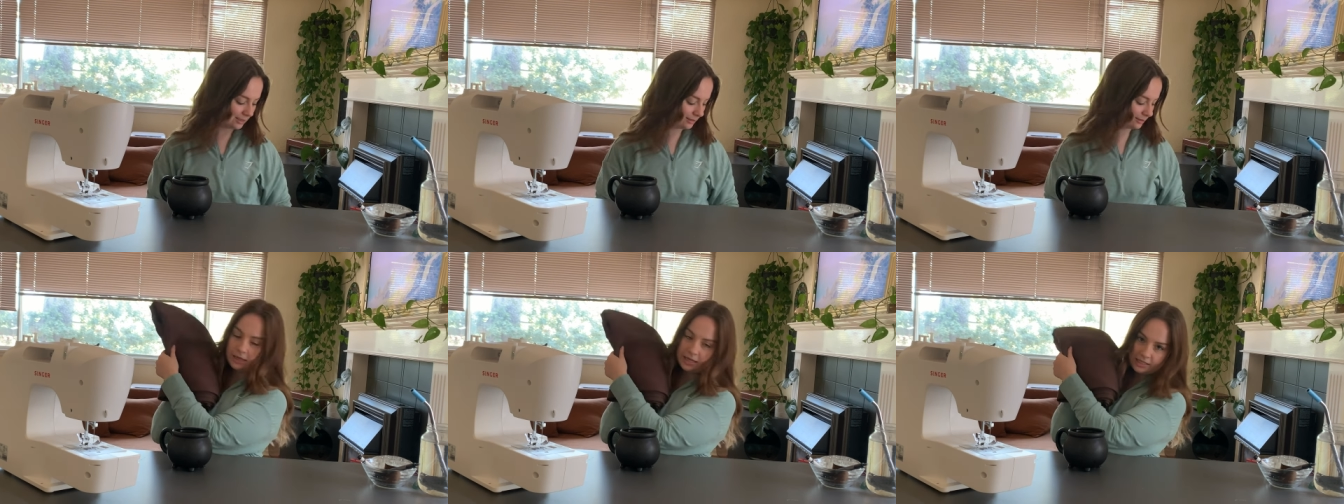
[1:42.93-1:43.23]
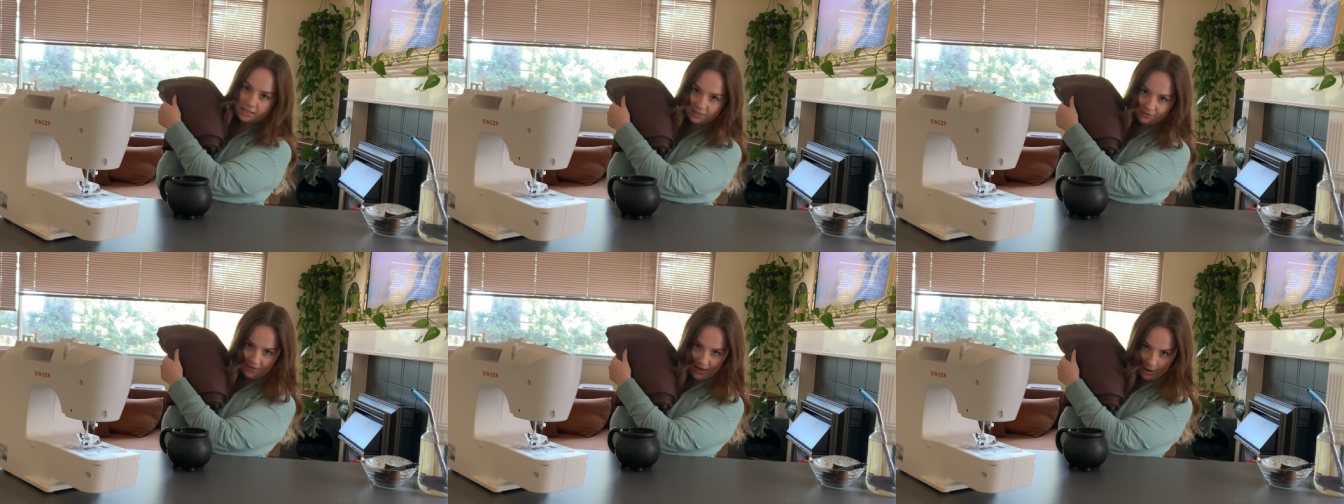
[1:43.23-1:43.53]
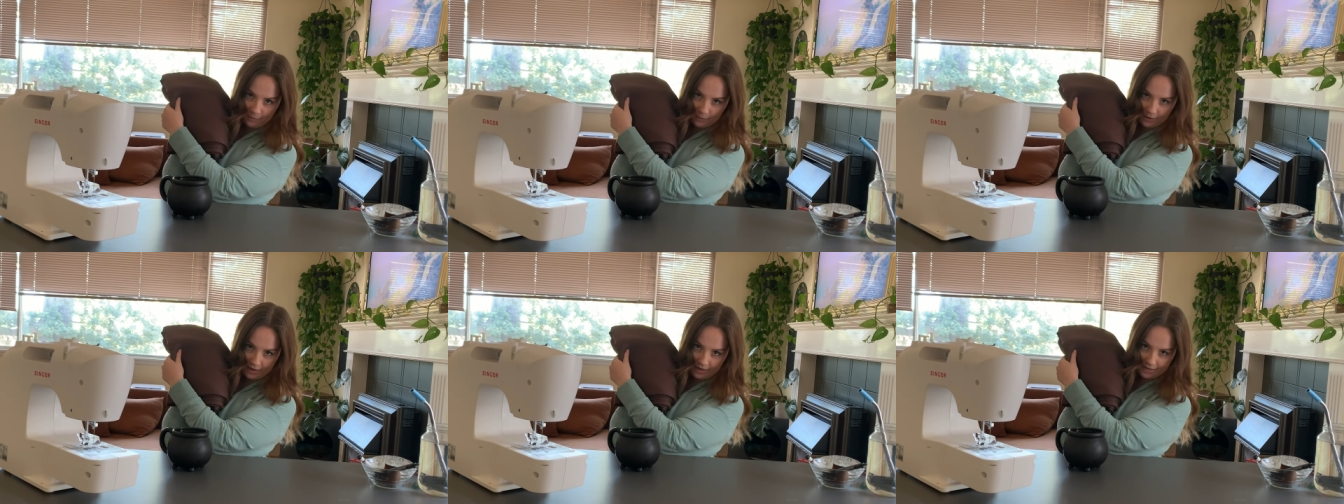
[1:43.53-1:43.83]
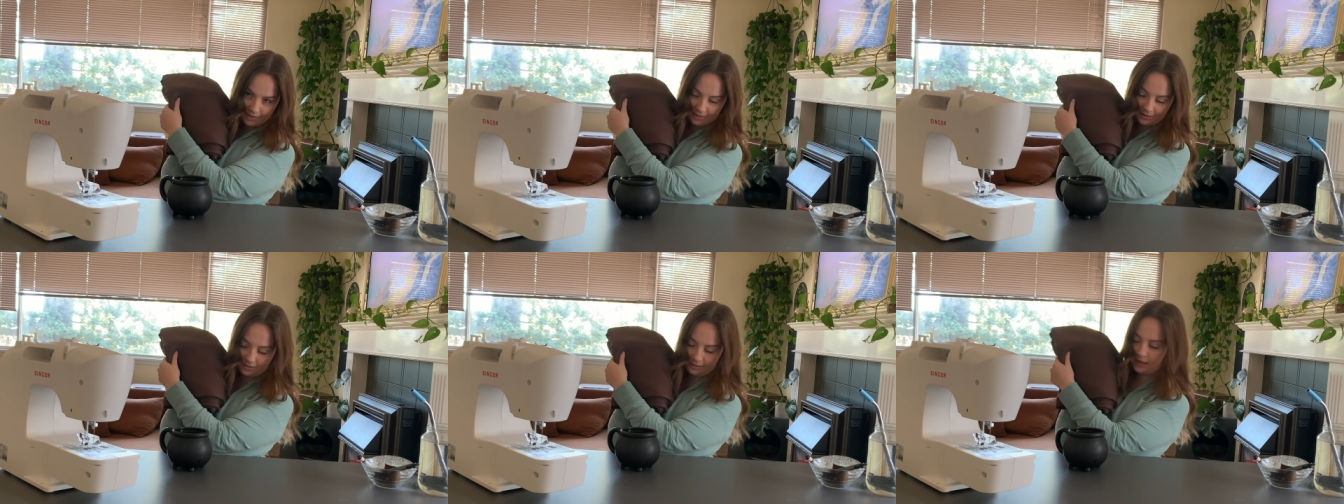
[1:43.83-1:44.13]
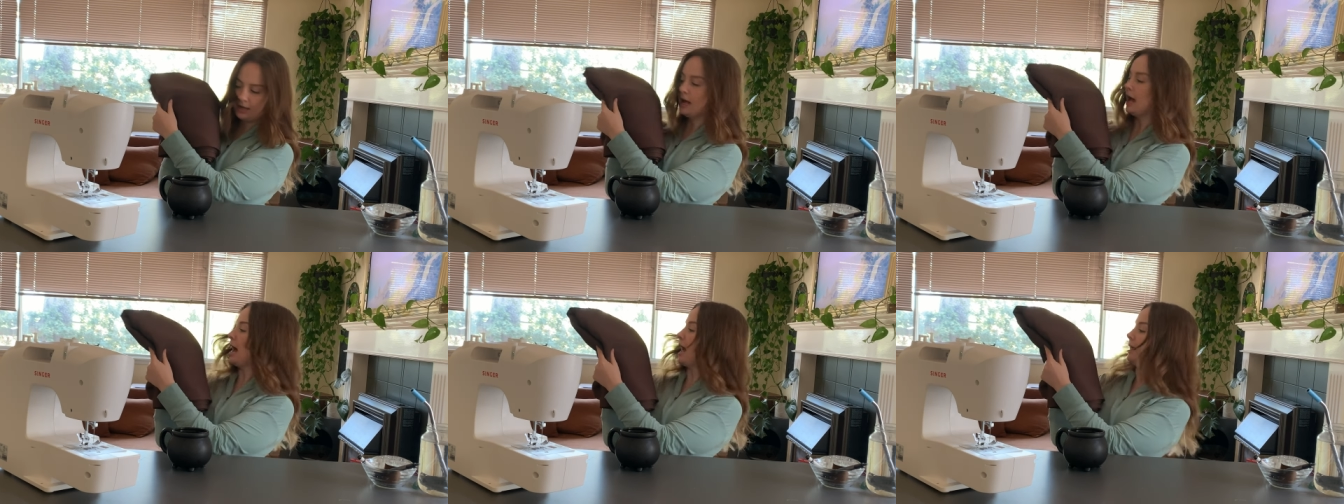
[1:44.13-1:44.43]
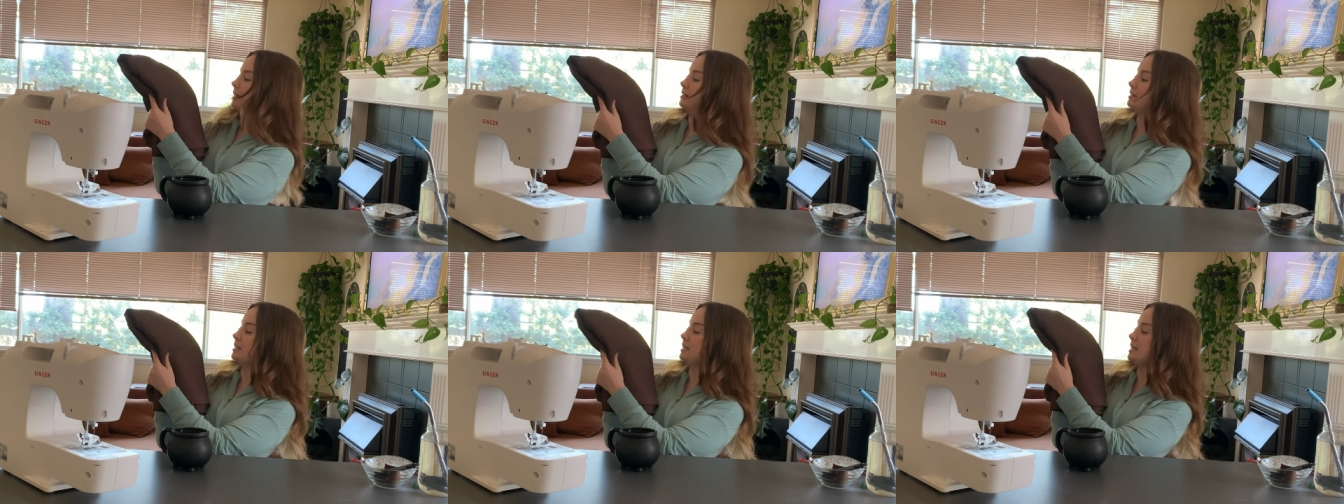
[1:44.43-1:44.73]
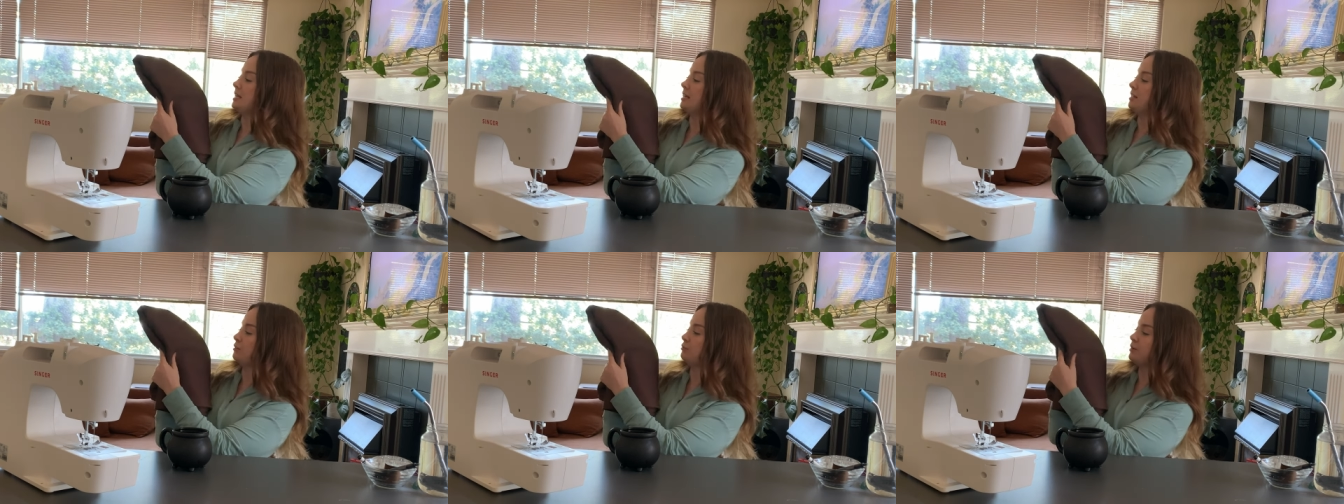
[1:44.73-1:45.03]
this fabric at
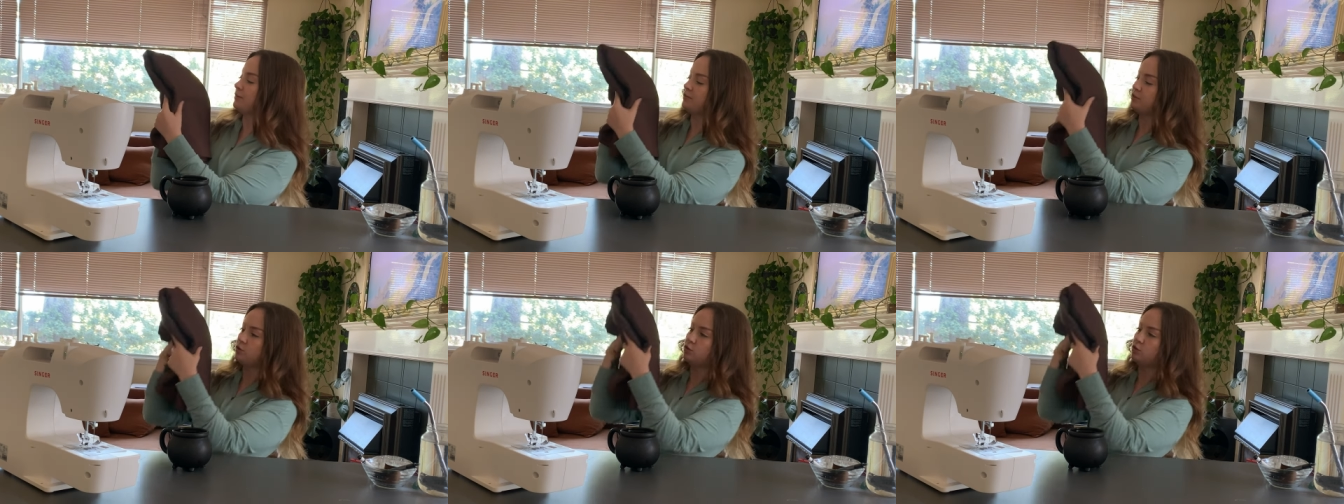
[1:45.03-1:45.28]
the thrift